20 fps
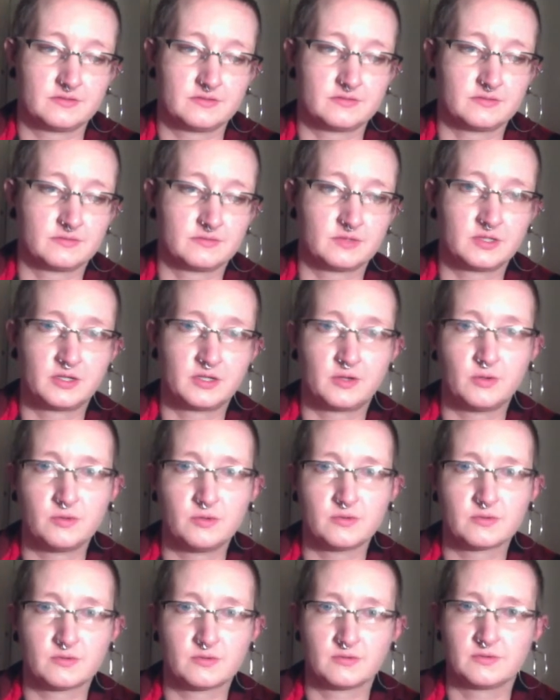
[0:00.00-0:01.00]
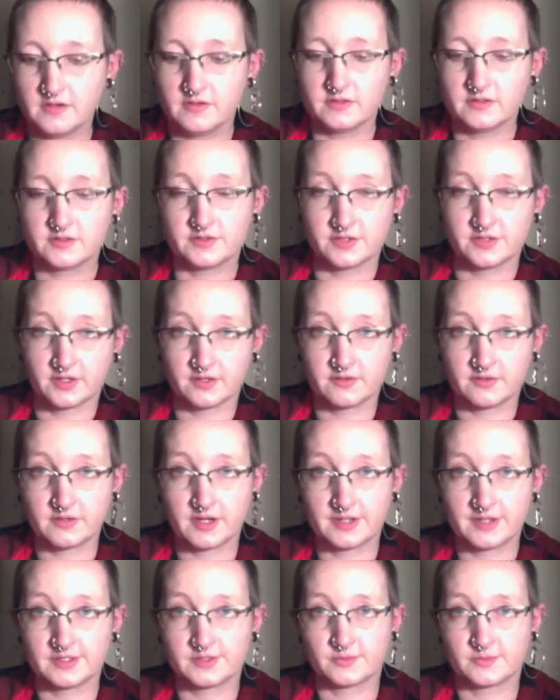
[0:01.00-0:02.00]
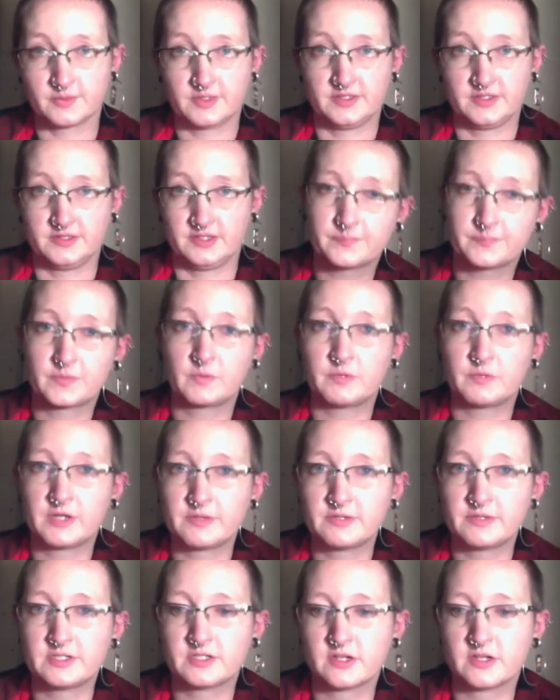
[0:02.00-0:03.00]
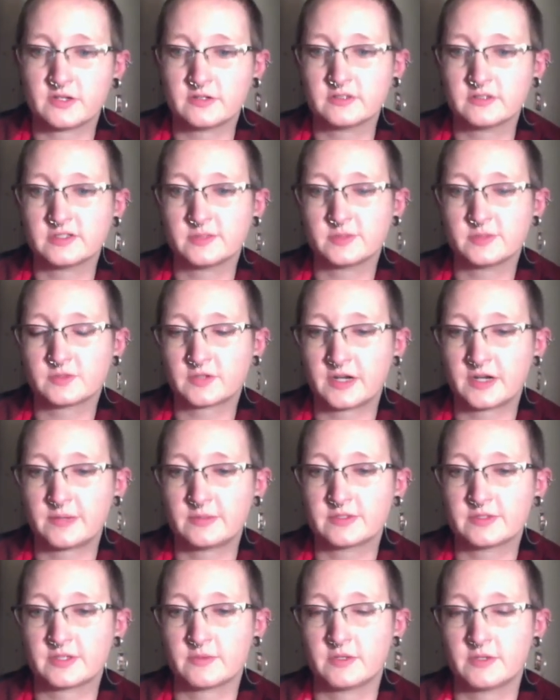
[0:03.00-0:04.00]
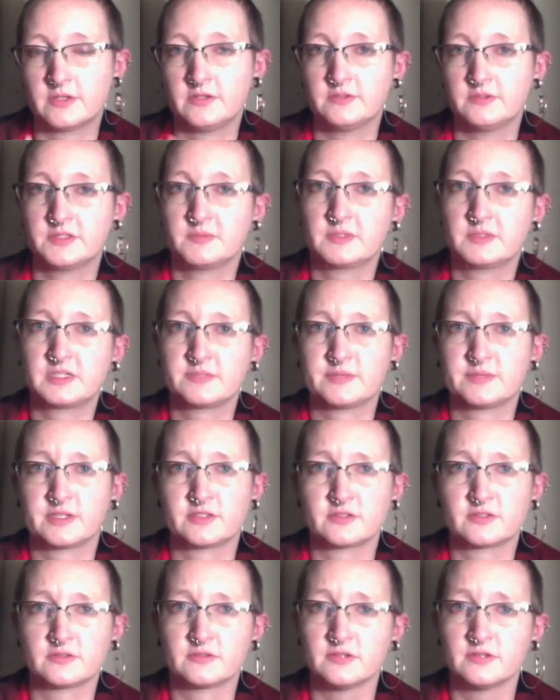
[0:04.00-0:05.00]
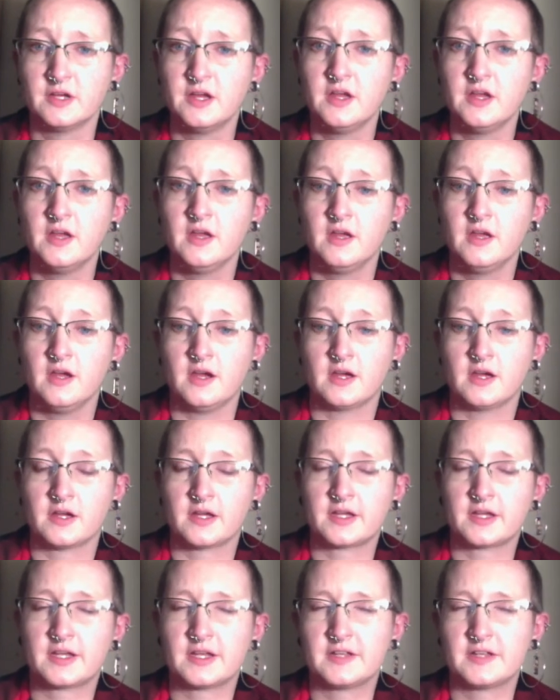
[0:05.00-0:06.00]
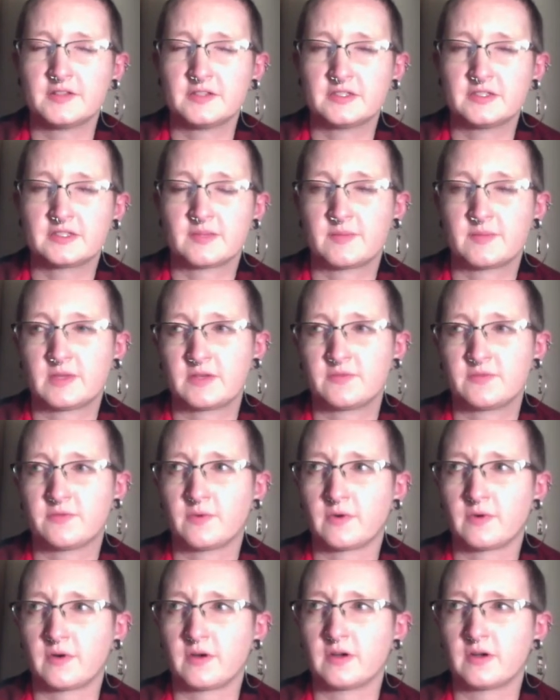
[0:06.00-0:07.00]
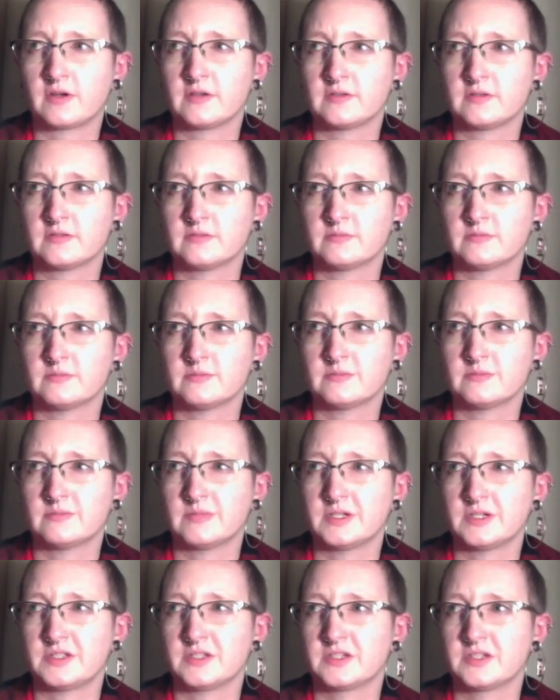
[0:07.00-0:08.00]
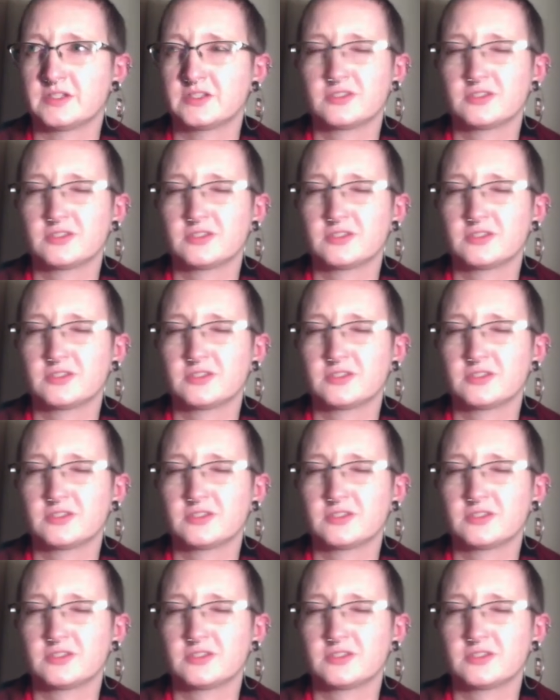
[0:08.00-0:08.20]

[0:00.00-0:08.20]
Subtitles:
really cool. So I just want to say, when I reach 100 subscribers, I want to do something special. I kind of did something for my like